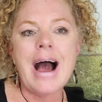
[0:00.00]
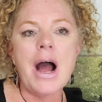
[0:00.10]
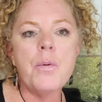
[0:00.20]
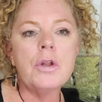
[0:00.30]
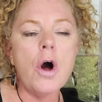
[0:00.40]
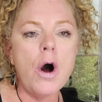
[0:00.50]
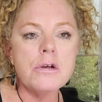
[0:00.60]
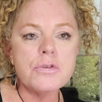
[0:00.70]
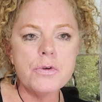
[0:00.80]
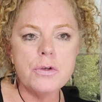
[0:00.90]
I will
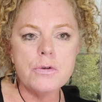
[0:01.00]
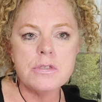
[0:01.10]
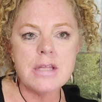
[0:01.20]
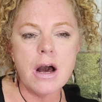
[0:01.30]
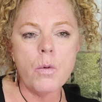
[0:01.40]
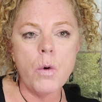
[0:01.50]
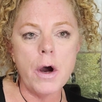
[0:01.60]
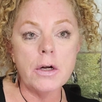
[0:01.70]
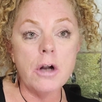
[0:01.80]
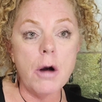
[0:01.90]
also use that
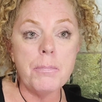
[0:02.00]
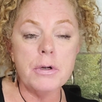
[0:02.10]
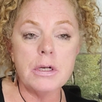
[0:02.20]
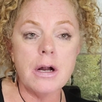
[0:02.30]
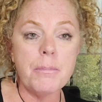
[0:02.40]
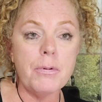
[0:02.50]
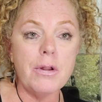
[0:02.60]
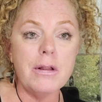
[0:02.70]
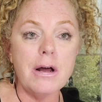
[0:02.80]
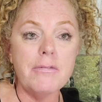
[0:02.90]
water. I'll put a
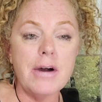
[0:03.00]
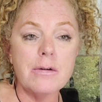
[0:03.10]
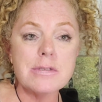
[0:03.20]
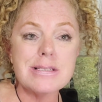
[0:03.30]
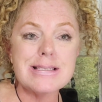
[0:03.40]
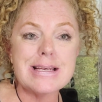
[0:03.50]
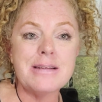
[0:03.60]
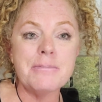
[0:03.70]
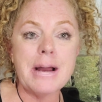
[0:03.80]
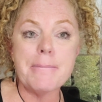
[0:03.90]
couple of ounces
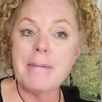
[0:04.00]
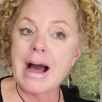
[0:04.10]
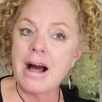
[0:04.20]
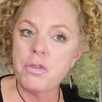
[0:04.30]
in my bath